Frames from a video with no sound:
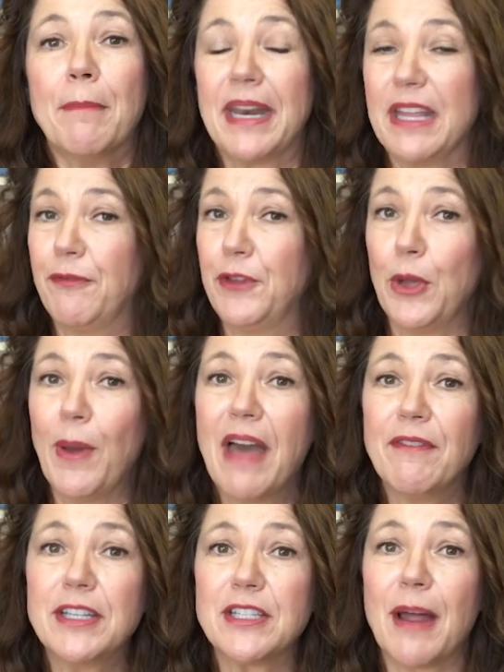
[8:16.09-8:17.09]
But if you
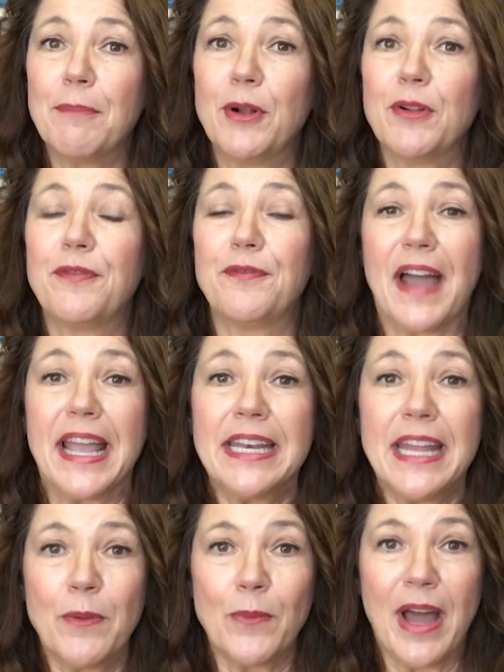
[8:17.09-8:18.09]
have a trouble
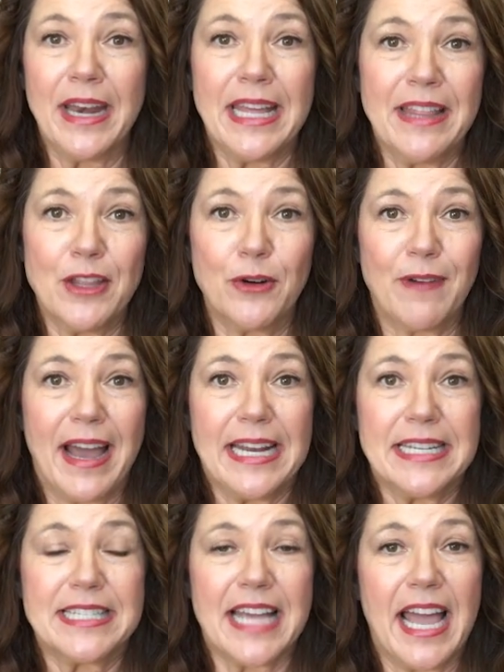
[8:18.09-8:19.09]
finding one in the
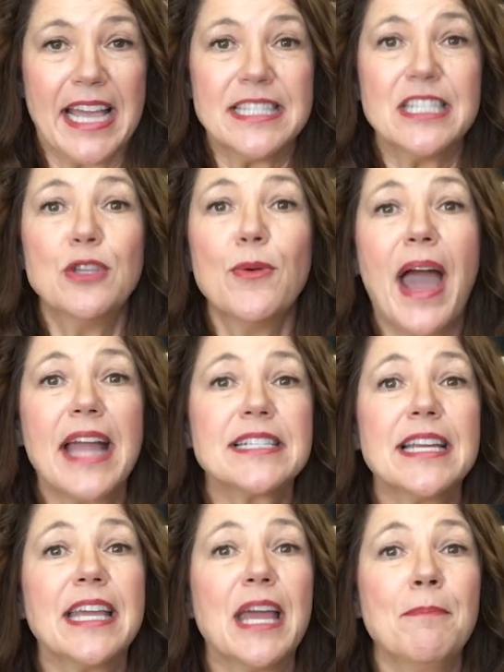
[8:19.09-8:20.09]
right size, you
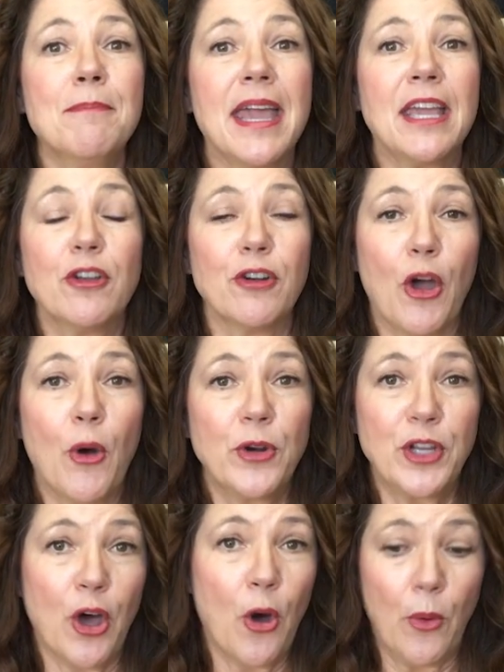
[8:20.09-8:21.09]
actually can make your
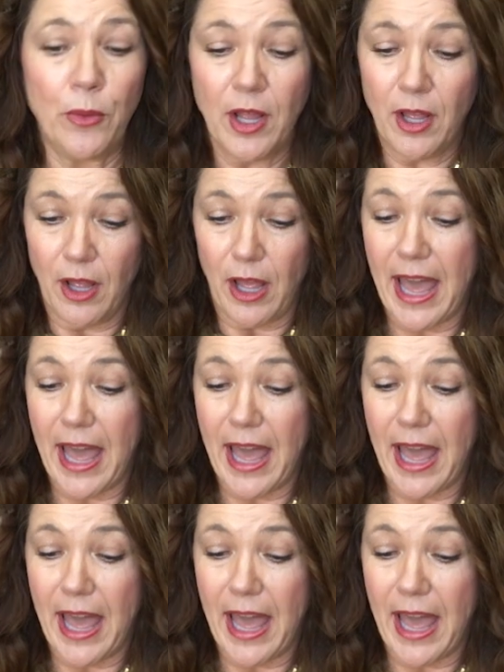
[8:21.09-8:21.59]
own cone